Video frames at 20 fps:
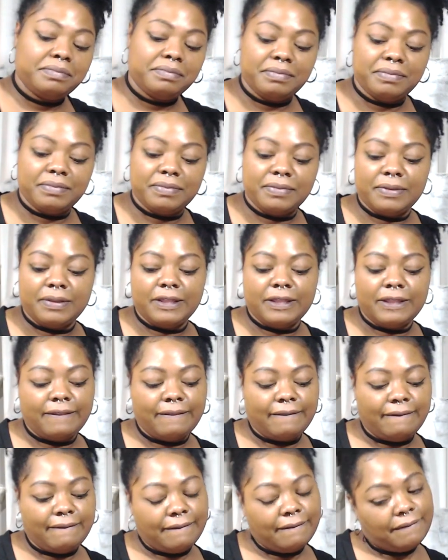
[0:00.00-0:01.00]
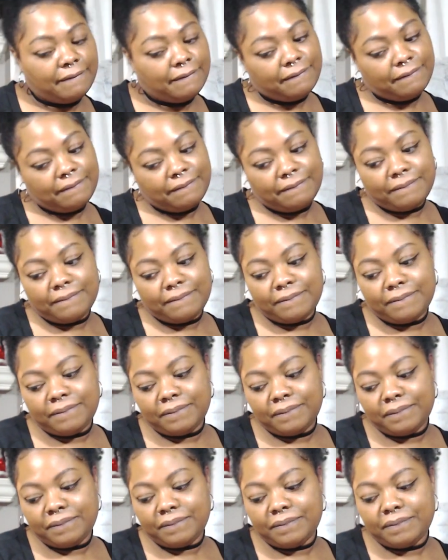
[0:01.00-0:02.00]

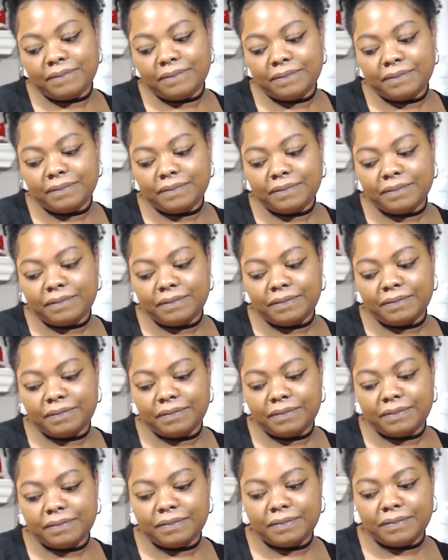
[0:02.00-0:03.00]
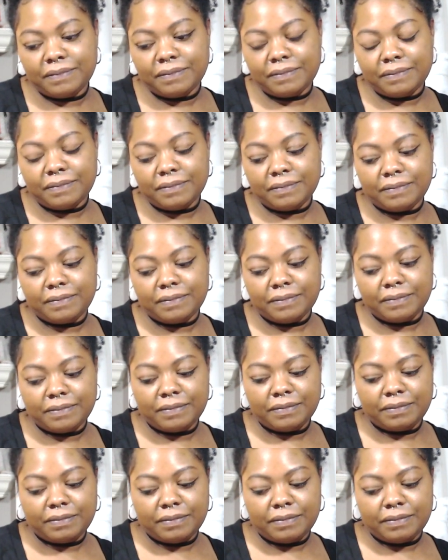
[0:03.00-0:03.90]
(silence)